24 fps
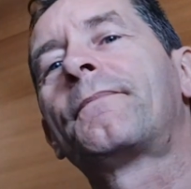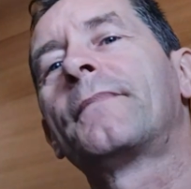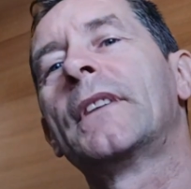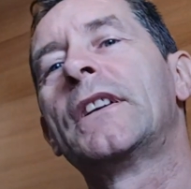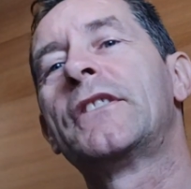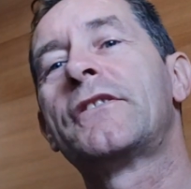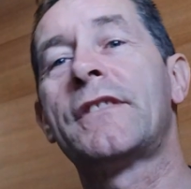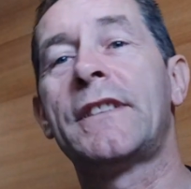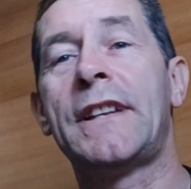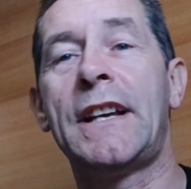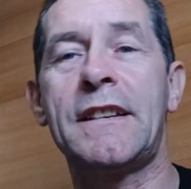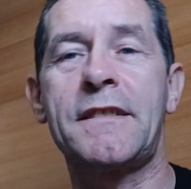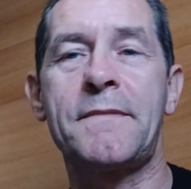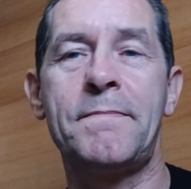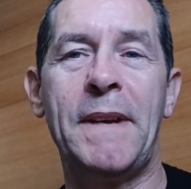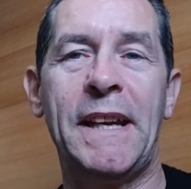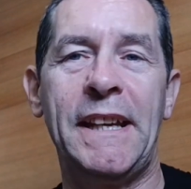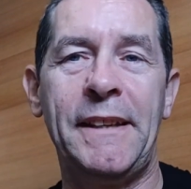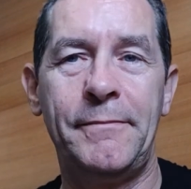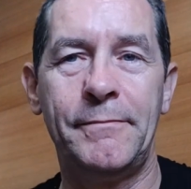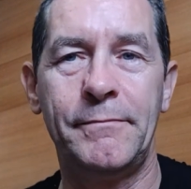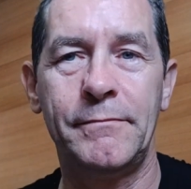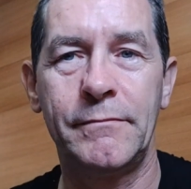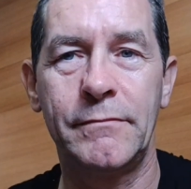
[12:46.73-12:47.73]
So that's
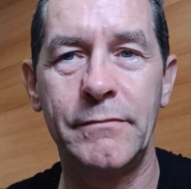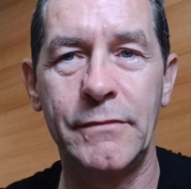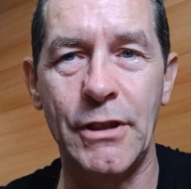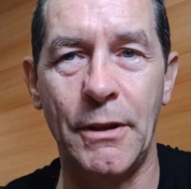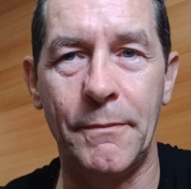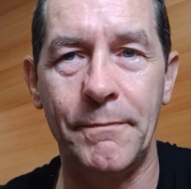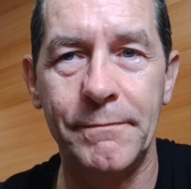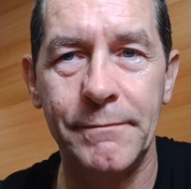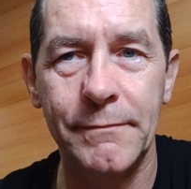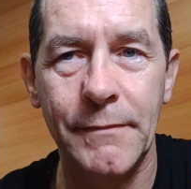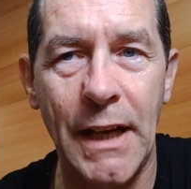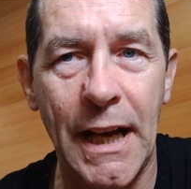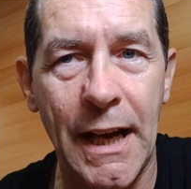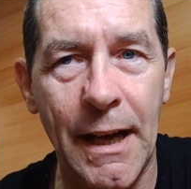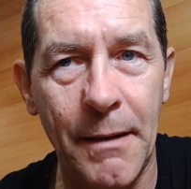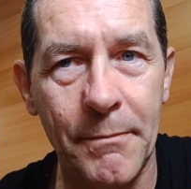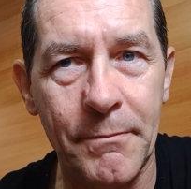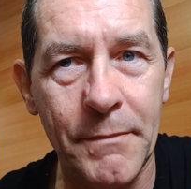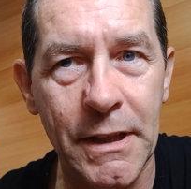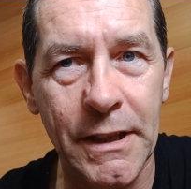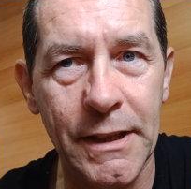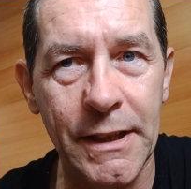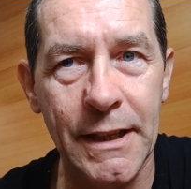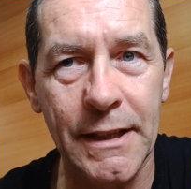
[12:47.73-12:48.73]
me done.
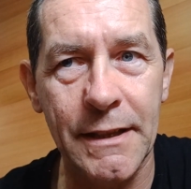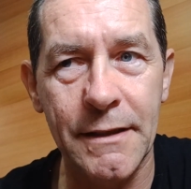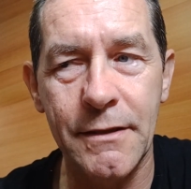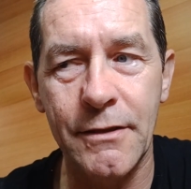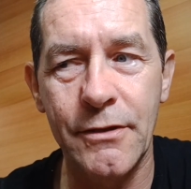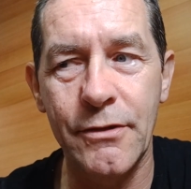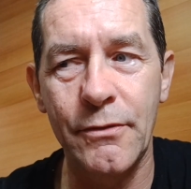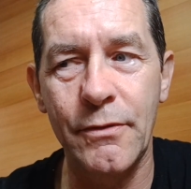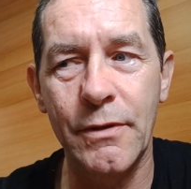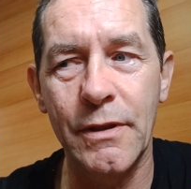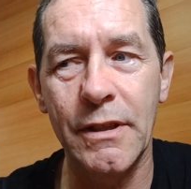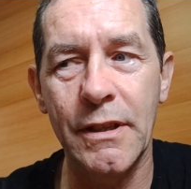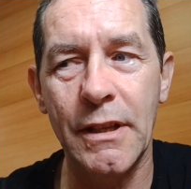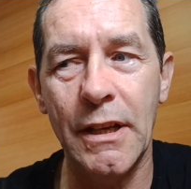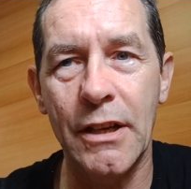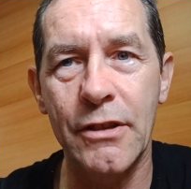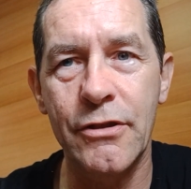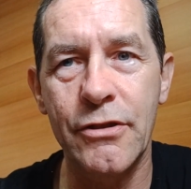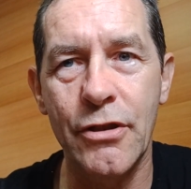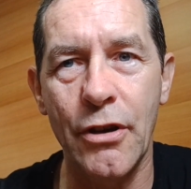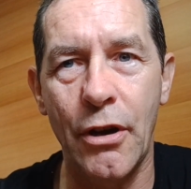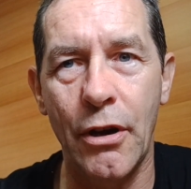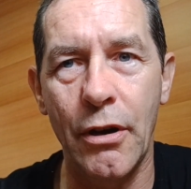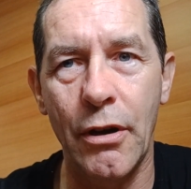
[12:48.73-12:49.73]
I'm gonna do a
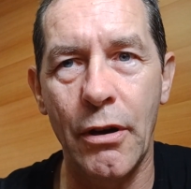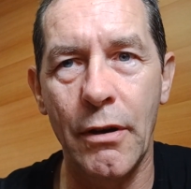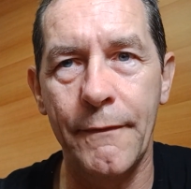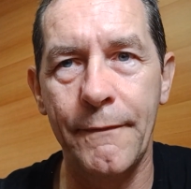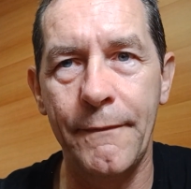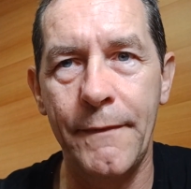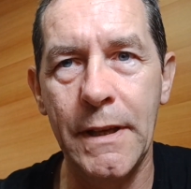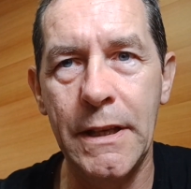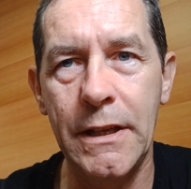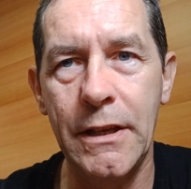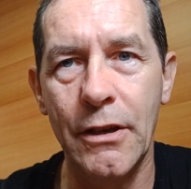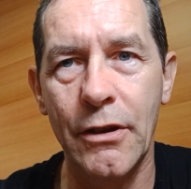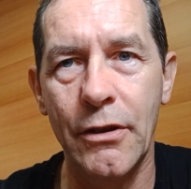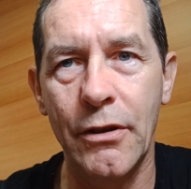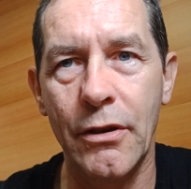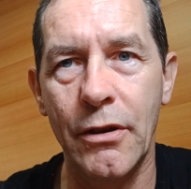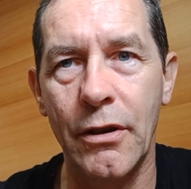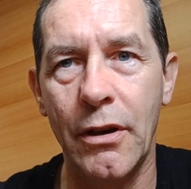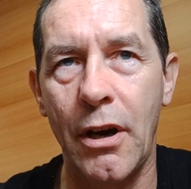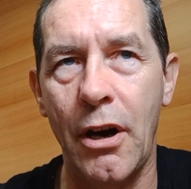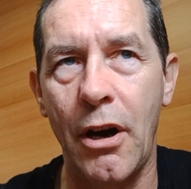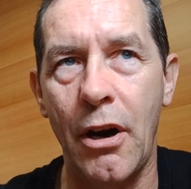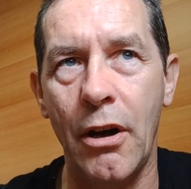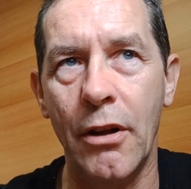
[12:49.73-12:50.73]
short
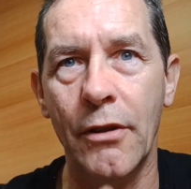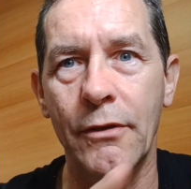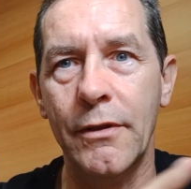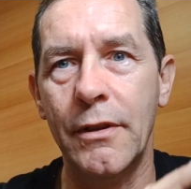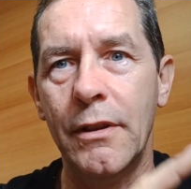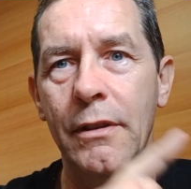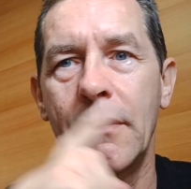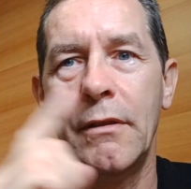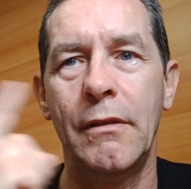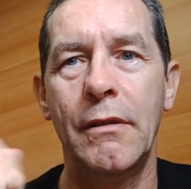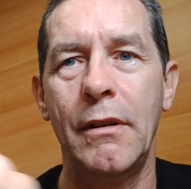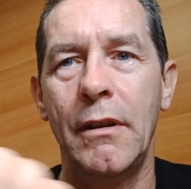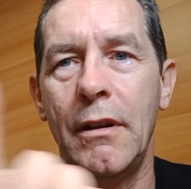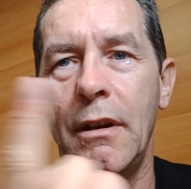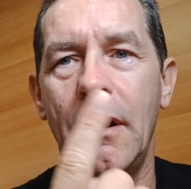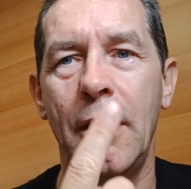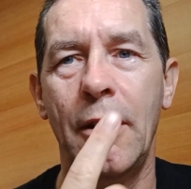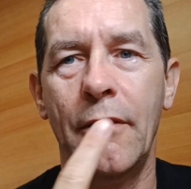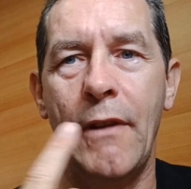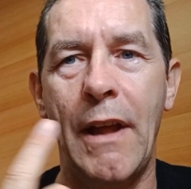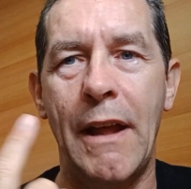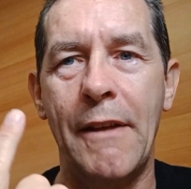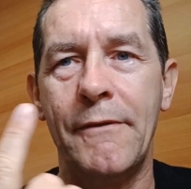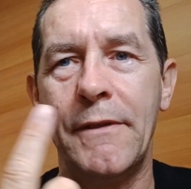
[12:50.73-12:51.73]
video on
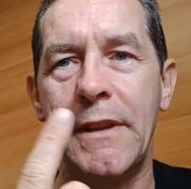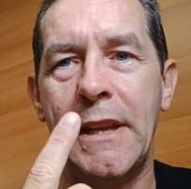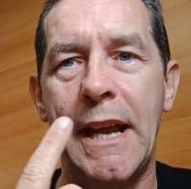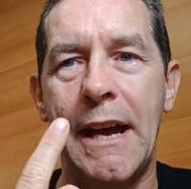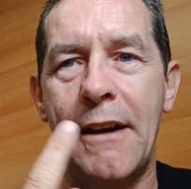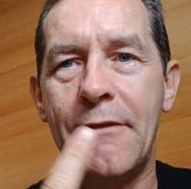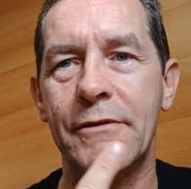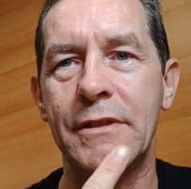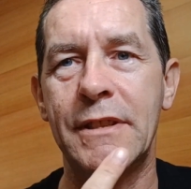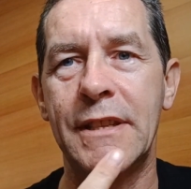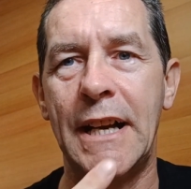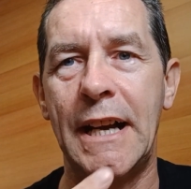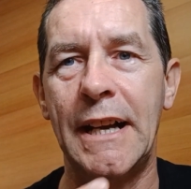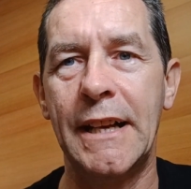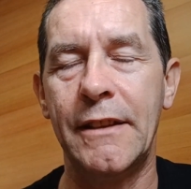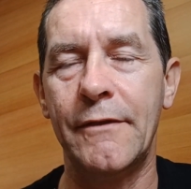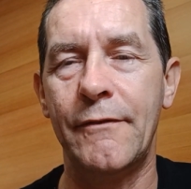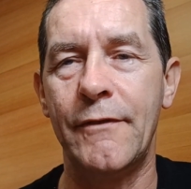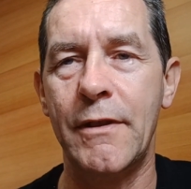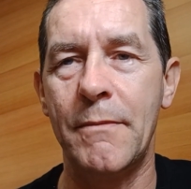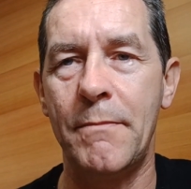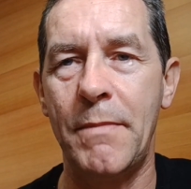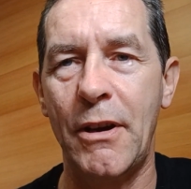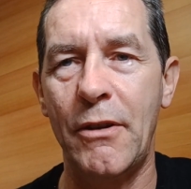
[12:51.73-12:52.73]
around the outside
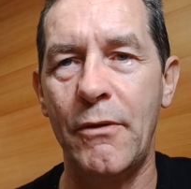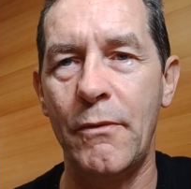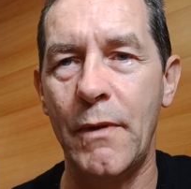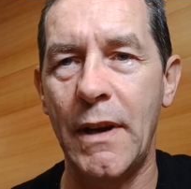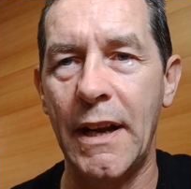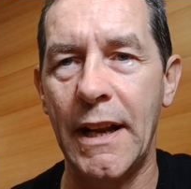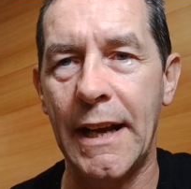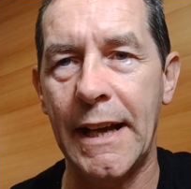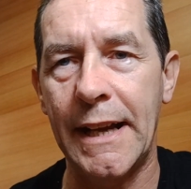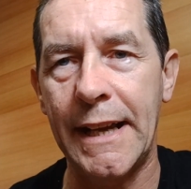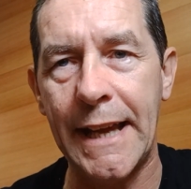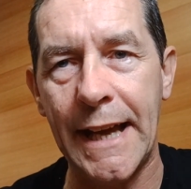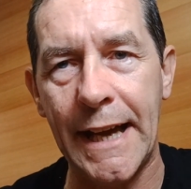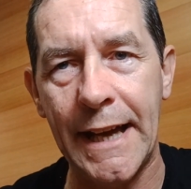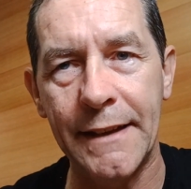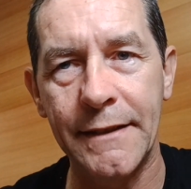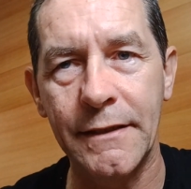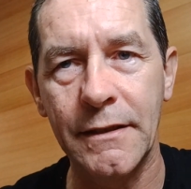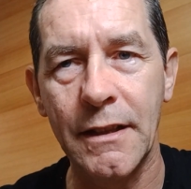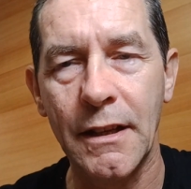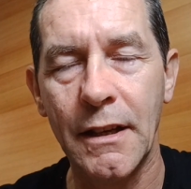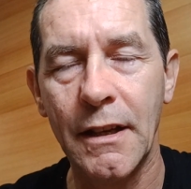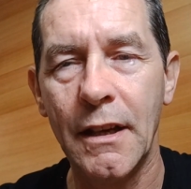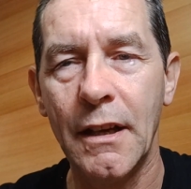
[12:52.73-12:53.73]
of the boat where I can
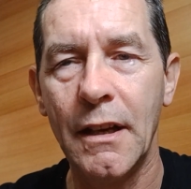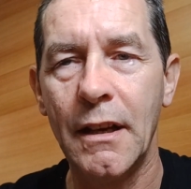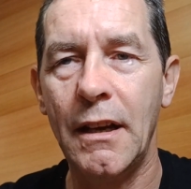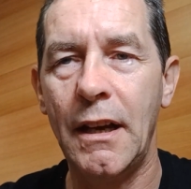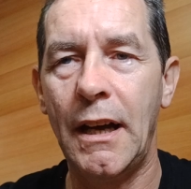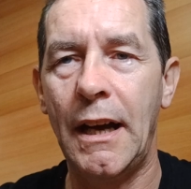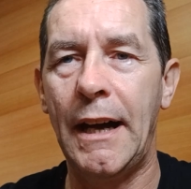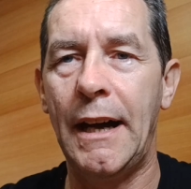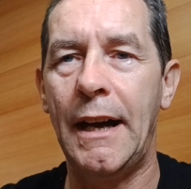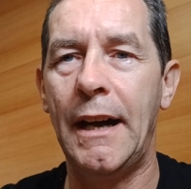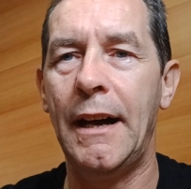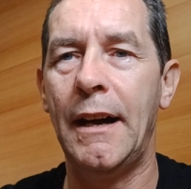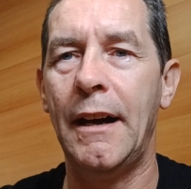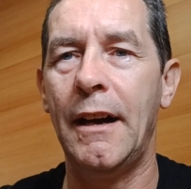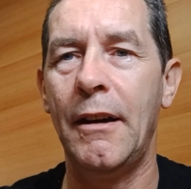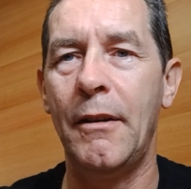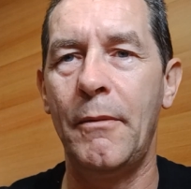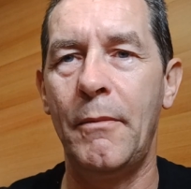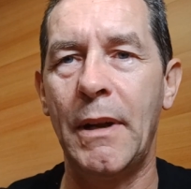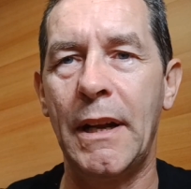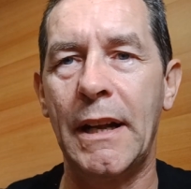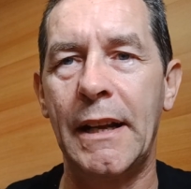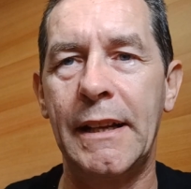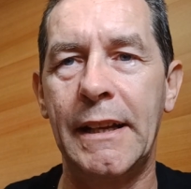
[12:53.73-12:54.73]

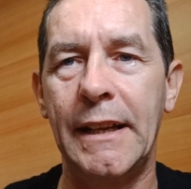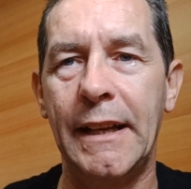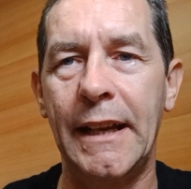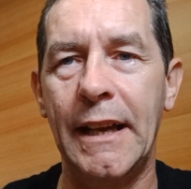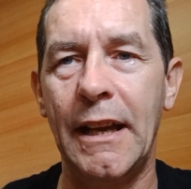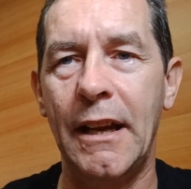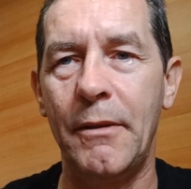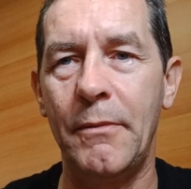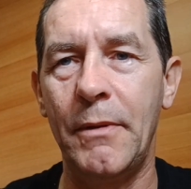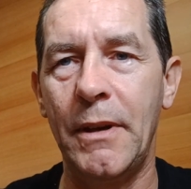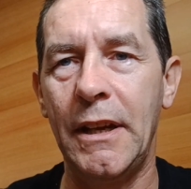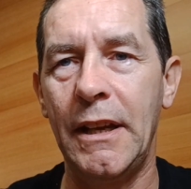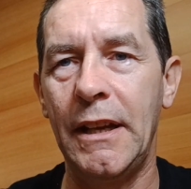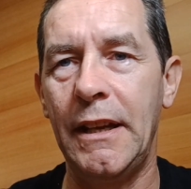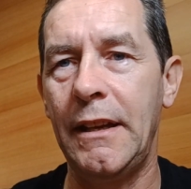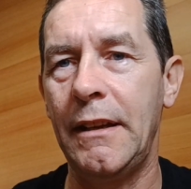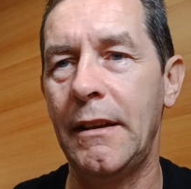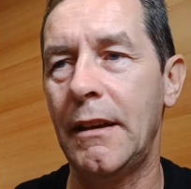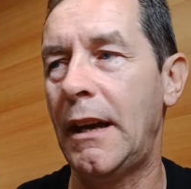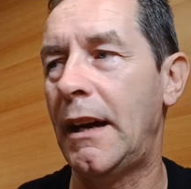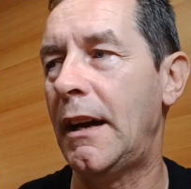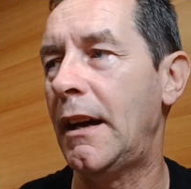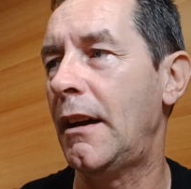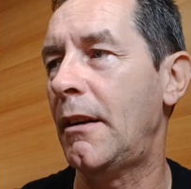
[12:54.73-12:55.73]
get away
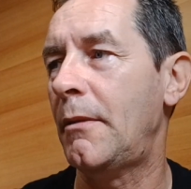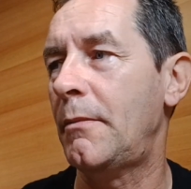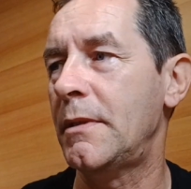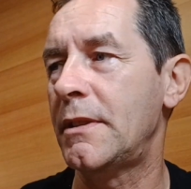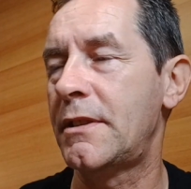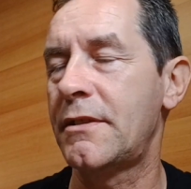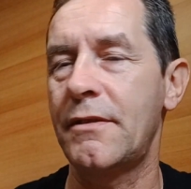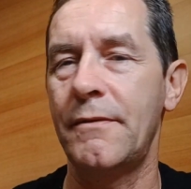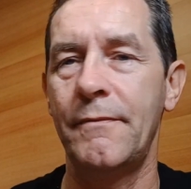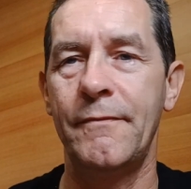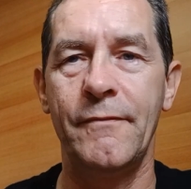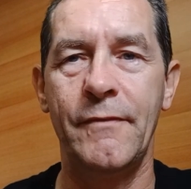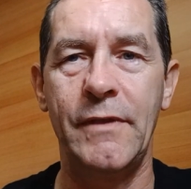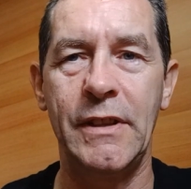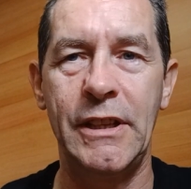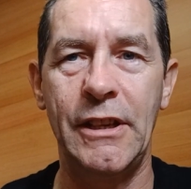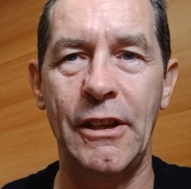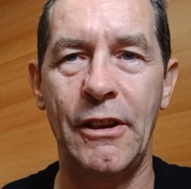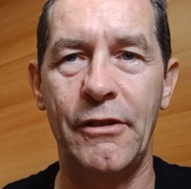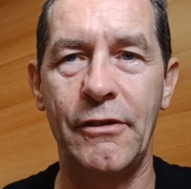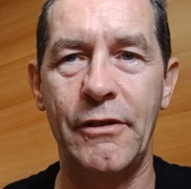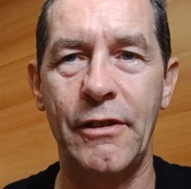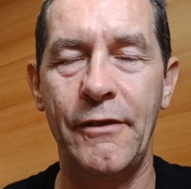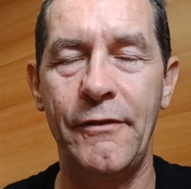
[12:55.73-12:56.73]
with some
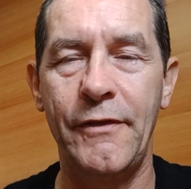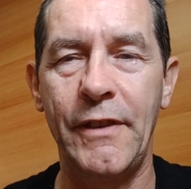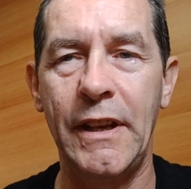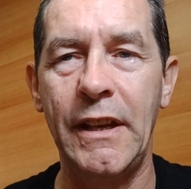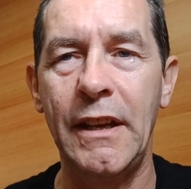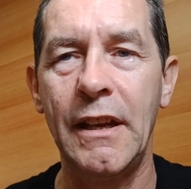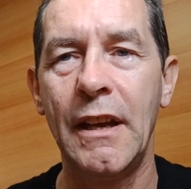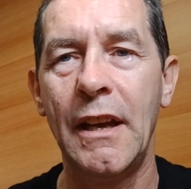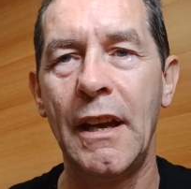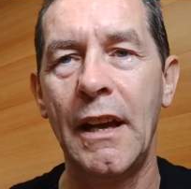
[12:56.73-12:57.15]
videography.